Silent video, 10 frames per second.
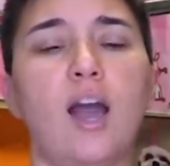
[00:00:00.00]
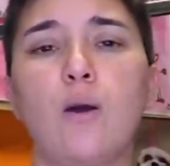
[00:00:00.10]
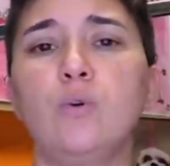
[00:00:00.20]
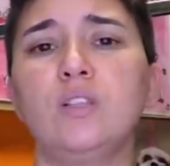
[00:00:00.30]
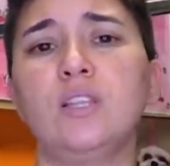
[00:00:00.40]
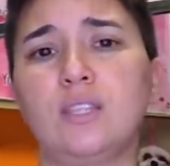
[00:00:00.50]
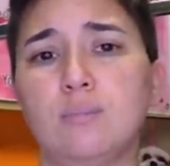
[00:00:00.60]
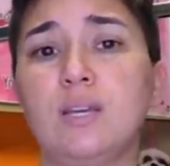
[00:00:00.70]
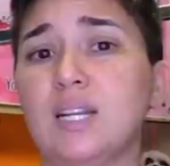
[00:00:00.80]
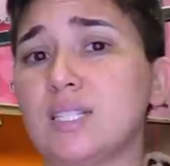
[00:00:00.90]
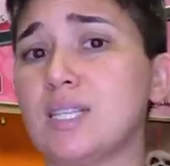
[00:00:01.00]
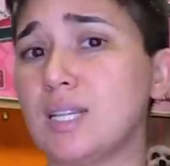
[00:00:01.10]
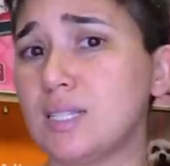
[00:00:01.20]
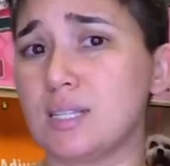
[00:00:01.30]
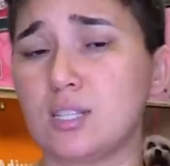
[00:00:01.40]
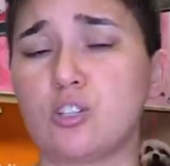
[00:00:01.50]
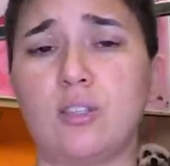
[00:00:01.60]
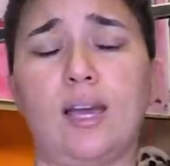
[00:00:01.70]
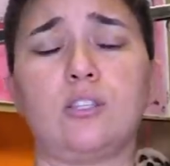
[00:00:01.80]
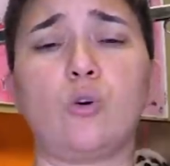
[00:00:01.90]
I wouldn't let them get addicted to
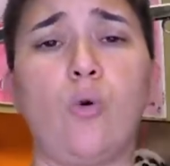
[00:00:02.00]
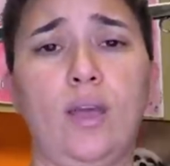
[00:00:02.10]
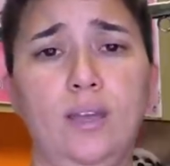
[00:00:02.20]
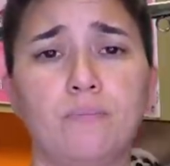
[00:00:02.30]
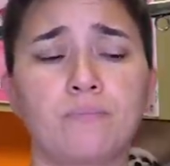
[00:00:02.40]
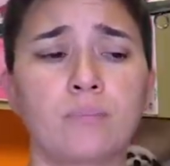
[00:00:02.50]
that toy,